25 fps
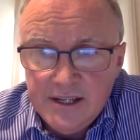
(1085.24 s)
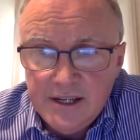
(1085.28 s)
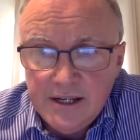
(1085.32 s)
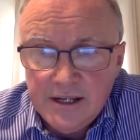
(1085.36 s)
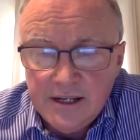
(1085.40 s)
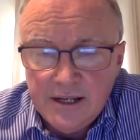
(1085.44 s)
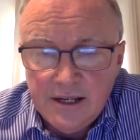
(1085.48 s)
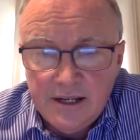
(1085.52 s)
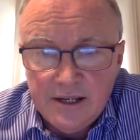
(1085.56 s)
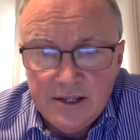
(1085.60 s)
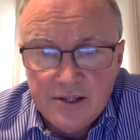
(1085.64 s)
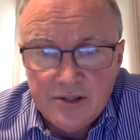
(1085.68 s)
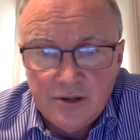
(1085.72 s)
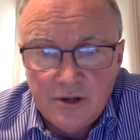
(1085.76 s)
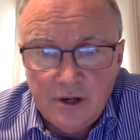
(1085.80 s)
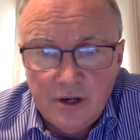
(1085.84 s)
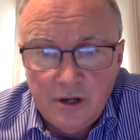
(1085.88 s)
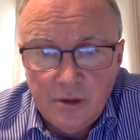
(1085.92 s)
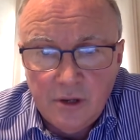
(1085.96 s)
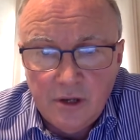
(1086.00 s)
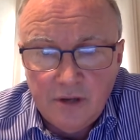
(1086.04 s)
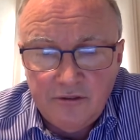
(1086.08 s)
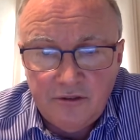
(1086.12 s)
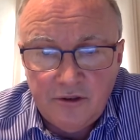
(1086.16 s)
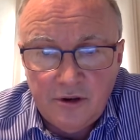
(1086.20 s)
of LDL
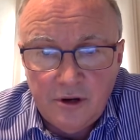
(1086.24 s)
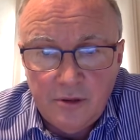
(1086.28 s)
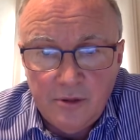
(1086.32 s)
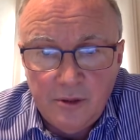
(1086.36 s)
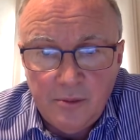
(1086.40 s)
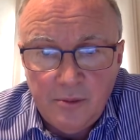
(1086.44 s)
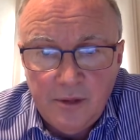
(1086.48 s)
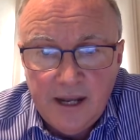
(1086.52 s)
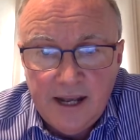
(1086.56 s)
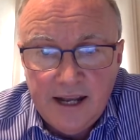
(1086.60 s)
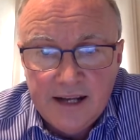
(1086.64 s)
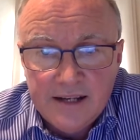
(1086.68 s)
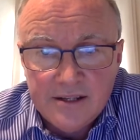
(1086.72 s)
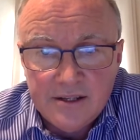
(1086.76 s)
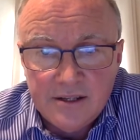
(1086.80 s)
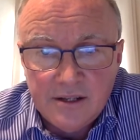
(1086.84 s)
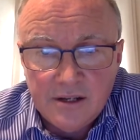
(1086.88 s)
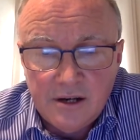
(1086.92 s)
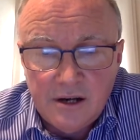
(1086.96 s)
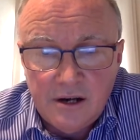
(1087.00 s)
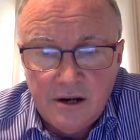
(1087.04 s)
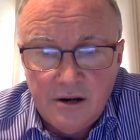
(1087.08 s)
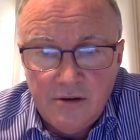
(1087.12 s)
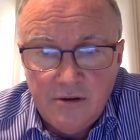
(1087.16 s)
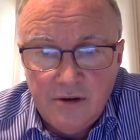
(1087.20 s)
cholesterol are what form the
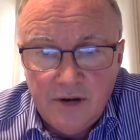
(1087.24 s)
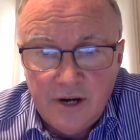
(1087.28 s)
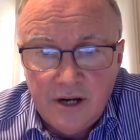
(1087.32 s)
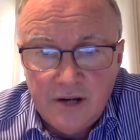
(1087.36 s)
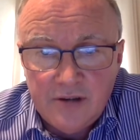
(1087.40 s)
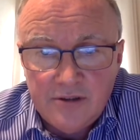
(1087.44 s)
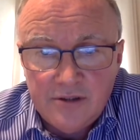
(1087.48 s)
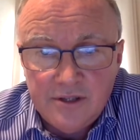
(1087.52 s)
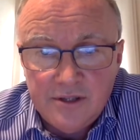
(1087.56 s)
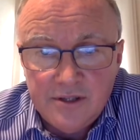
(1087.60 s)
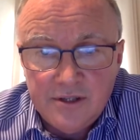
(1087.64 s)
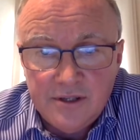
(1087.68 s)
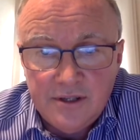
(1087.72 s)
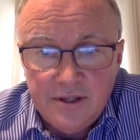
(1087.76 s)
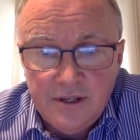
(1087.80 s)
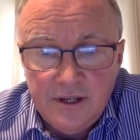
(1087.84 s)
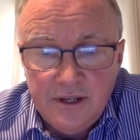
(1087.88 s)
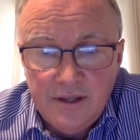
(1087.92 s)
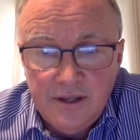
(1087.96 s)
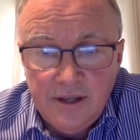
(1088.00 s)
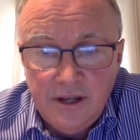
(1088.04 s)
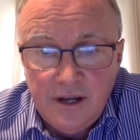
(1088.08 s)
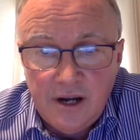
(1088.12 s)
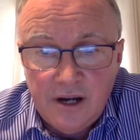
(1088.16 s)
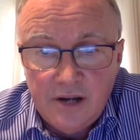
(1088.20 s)
plaques in the coronary arteries
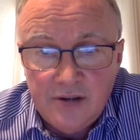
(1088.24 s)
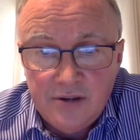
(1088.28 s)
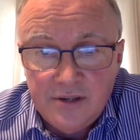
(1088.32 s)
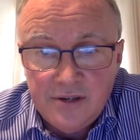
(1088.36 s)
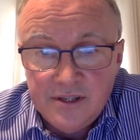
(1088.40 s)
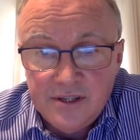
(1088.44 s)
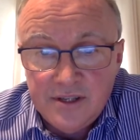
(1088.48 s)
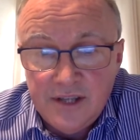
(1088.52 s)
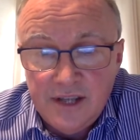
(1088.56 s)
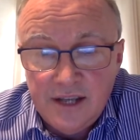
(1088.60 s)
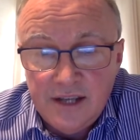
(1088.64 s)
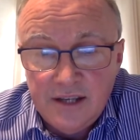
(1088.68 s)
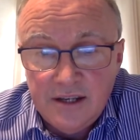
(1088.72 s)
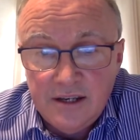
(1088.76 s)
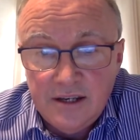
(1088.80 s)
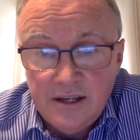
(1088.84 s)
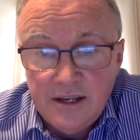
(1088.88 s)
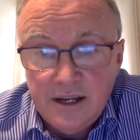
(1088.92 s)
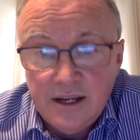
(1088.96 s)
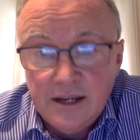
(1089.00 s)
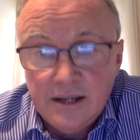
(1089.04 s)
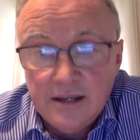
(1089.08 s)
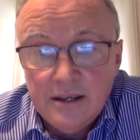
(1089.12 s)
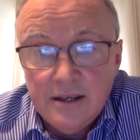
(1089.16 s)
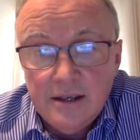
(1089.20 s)
and in the arteries in the head
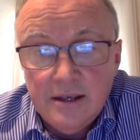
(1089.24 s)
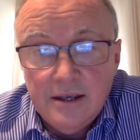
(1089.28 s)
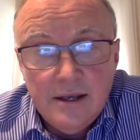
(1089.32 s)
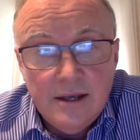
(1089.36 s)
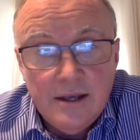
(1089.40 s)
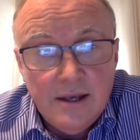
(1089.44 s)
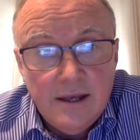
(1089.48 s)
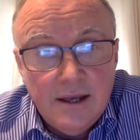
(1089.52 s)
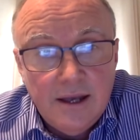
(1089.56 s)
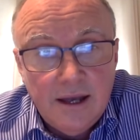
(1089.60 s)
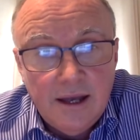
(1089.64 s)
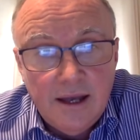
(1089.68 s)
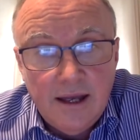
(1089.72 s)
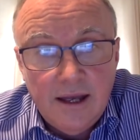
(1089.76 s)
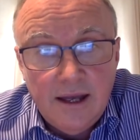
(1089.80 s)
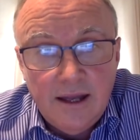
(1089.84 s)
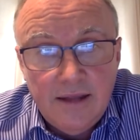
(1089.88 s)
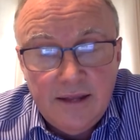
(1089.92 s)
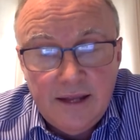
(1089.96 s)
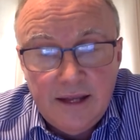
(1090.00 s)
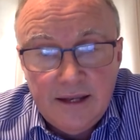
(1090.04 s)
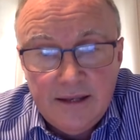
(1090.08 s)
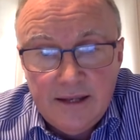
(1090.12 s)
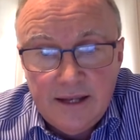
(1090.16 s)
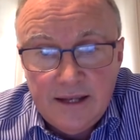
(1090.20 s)
and neck,
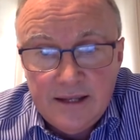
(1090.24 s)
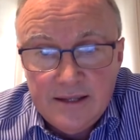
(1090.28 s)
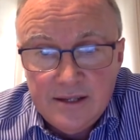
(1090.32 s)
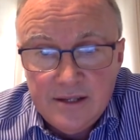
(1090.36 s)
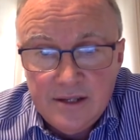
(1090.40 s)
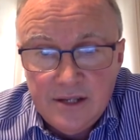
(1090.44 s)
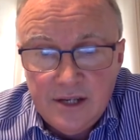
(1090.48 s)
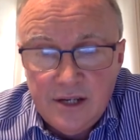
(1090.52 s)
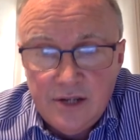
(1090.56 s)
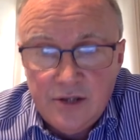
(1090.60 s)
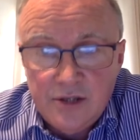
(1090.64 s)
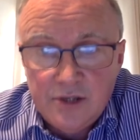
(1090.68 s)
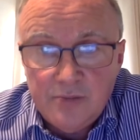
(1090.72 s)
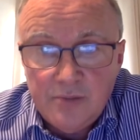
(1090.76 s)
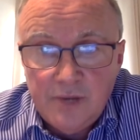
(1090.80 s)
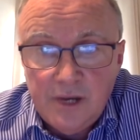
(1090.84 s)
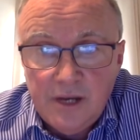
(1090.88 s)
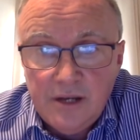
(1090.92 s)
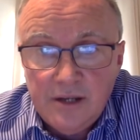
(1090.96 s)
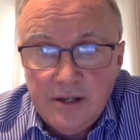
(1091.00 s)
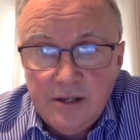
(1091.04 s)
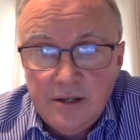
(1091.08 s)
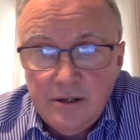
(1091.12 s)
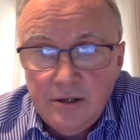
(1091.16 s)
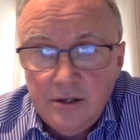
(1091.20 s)
and that that's a
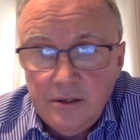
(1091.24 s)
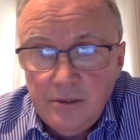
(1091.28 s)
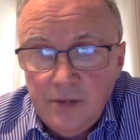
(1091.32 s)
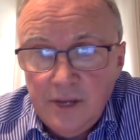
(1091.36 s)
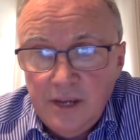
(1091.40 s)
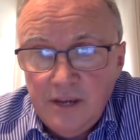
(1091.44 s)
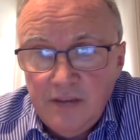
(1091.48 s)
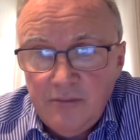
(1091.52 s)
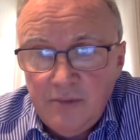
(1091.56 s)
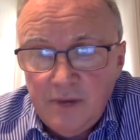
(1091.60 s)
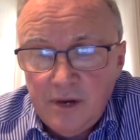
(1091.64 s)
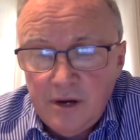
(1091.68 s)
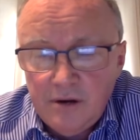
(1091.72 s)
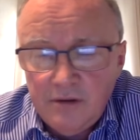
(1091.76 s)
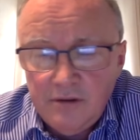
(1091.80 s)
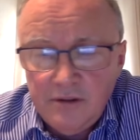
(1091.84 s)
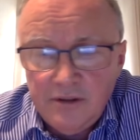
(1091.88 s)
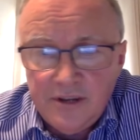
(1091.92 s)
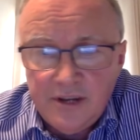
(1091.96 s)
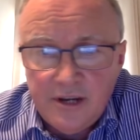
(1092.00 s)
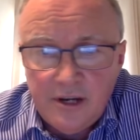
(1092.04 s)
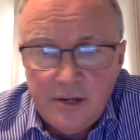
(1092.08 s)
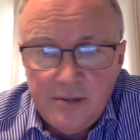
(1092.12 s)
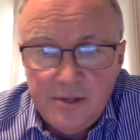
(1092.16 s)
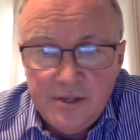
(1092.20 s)
dangerous molecule. And we have
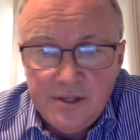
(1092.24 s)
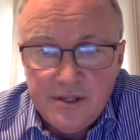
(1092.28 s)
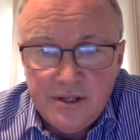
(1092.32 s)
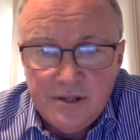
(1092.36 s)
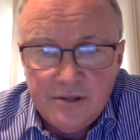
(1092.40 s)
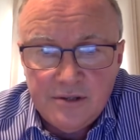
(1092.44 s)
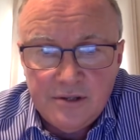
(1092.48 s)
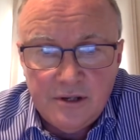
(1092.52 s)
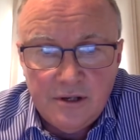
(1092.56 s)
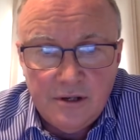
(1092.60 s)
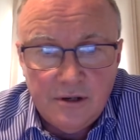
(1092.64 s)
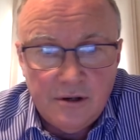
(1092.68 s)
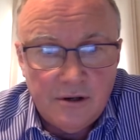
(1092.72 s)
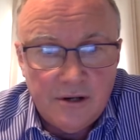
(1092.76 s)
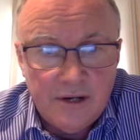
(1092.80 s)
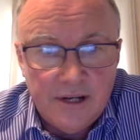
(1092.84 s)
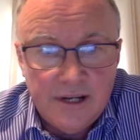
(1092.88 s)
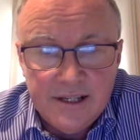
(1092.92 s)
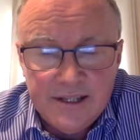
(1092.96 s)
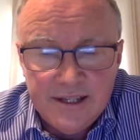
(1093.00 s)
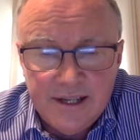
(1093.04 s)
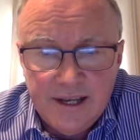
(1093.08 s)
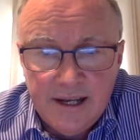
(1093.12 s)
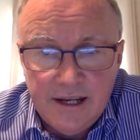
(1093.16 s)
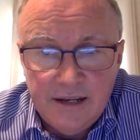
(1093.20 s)
powerful therapies now to
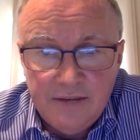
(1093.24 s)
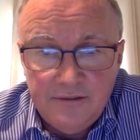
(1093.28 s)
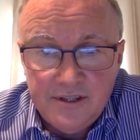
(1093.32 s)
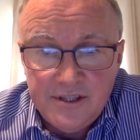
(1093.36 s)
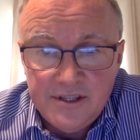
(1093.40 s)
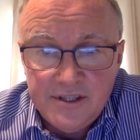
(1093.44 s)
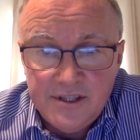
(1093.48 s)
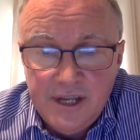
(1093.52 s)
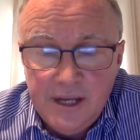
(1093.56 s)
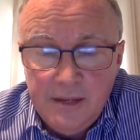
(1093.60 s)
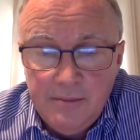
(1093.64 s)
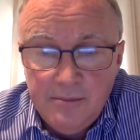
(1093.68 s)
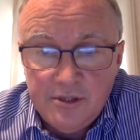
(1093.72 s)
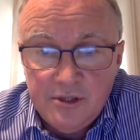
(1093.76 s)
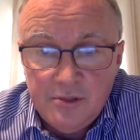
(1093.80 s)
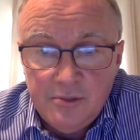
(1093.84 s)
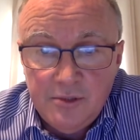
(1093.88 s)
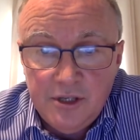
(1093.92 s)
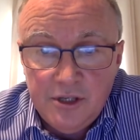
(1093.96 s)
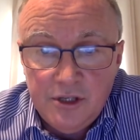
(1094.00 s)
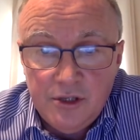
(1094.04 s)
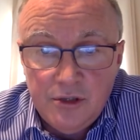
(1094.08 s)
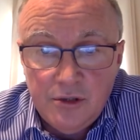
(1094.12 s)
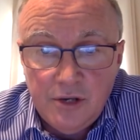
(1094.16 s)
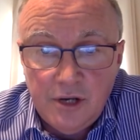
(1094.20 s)
lower LDL if it's deemed
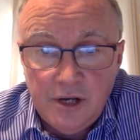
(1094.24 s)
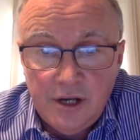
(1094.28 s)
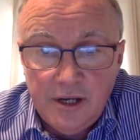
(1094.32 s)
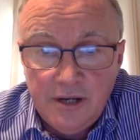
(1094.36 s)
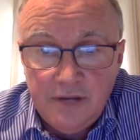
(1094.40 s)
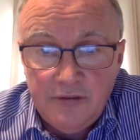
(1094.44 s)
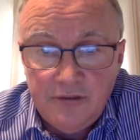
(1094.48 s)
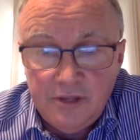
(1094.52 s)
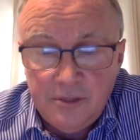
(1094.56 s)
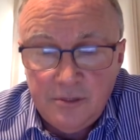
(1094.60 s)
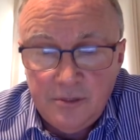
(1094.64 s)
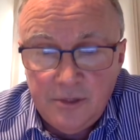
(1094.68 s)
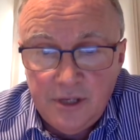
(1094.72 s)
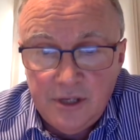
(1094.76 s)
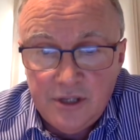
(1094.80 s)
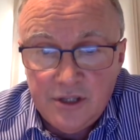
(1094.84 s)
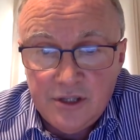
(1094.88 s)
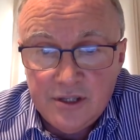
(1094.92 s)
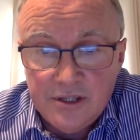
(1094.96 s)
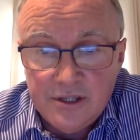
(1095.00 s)
to be too high for the